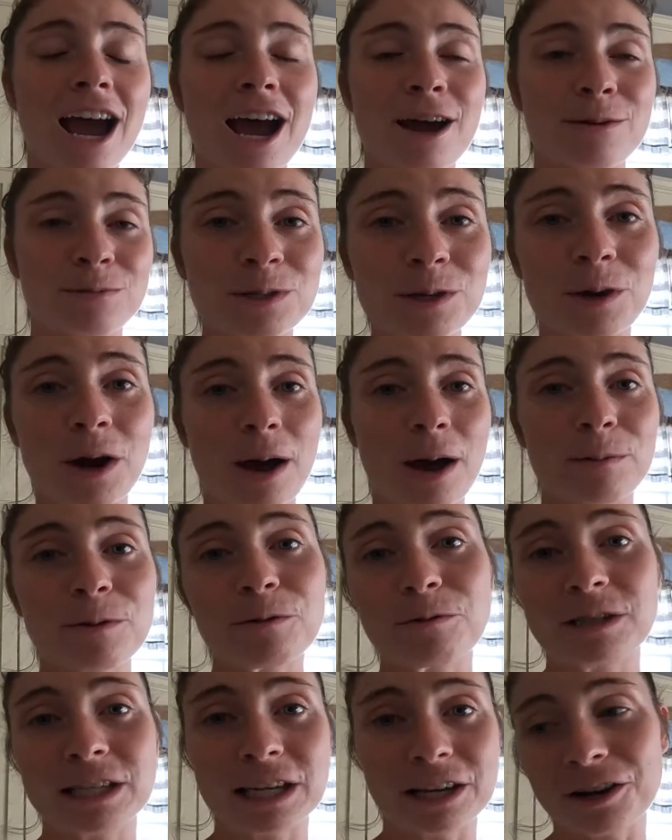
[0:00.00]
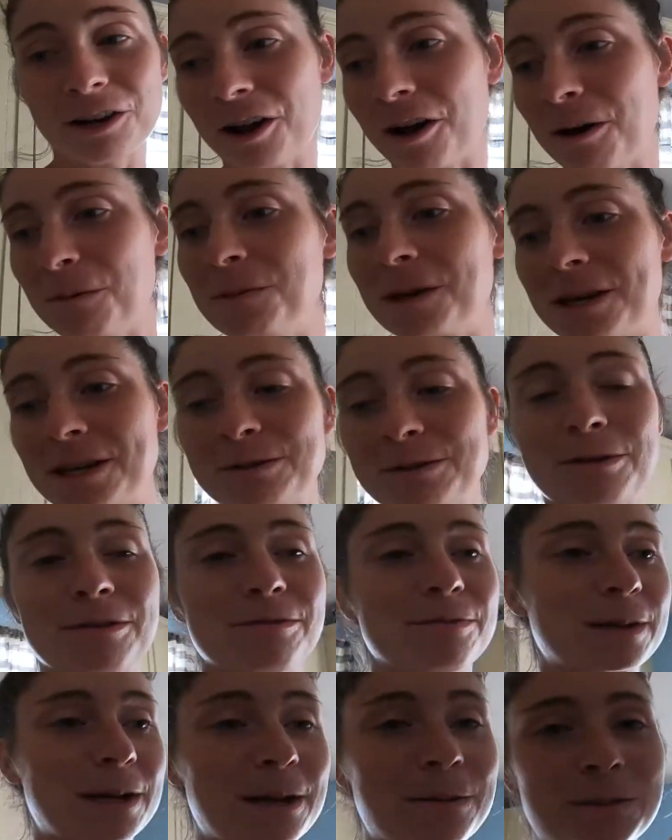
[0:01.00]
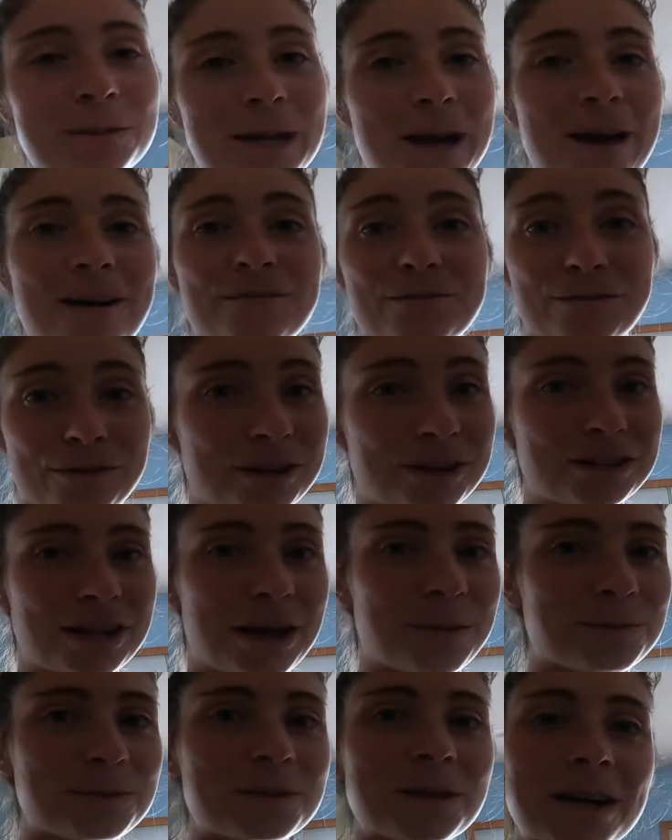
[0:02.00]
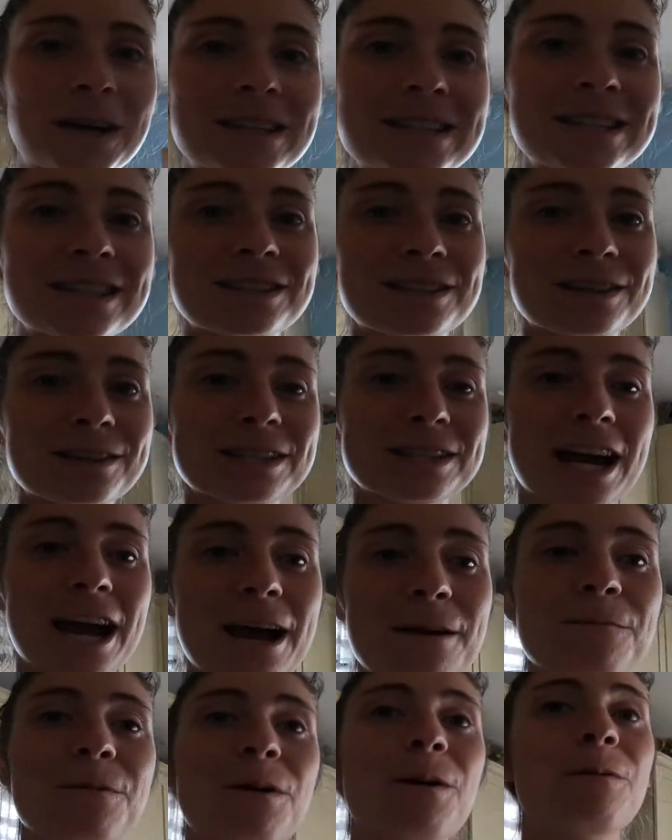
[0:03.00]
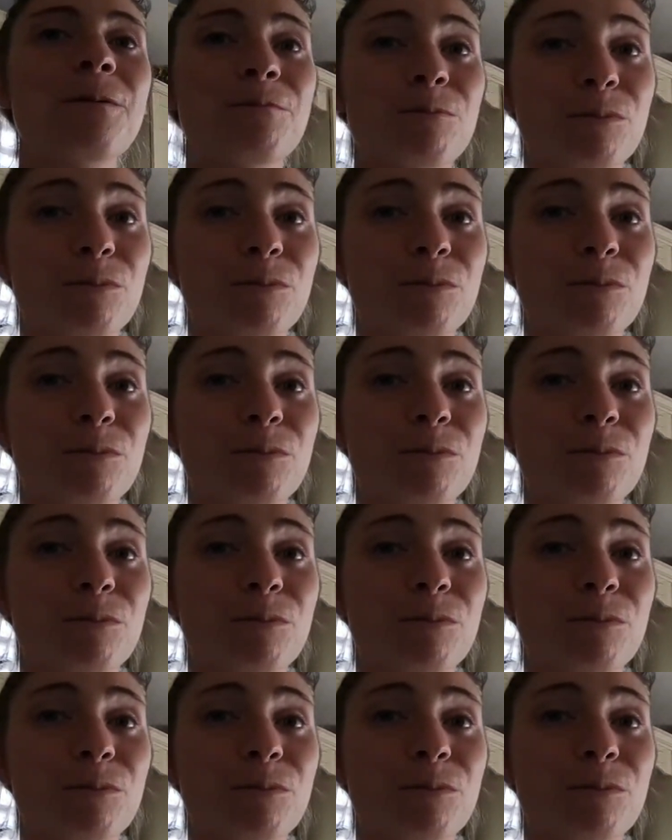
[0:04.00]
I'm so happy we did it all because we've been able to have fresh applesauce this whole time.